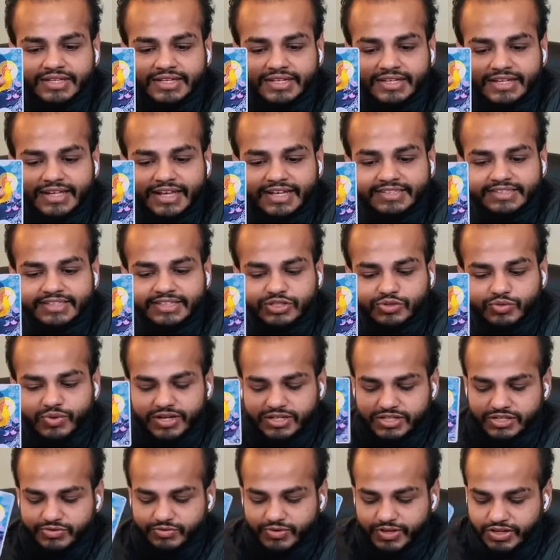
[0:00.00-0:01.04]
like
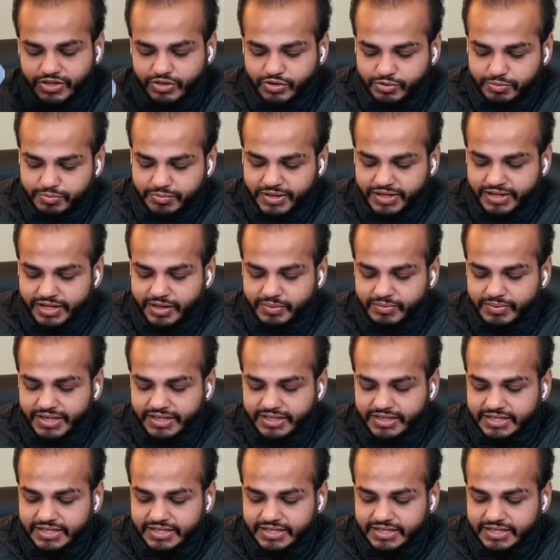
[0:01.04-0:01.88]
situation where you become like